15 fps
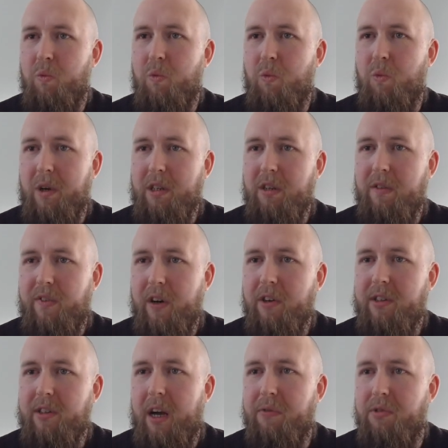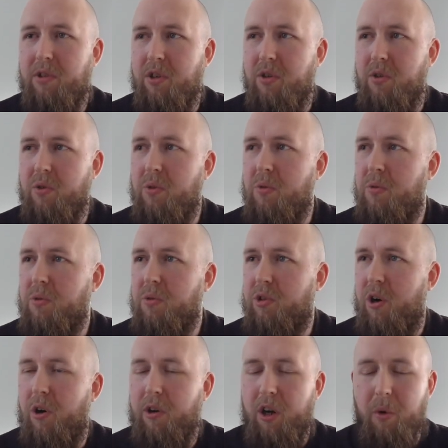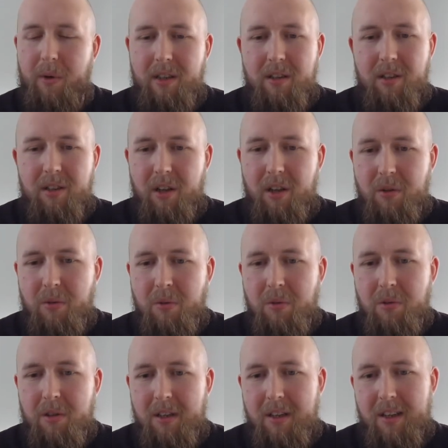when you first have to start going into those,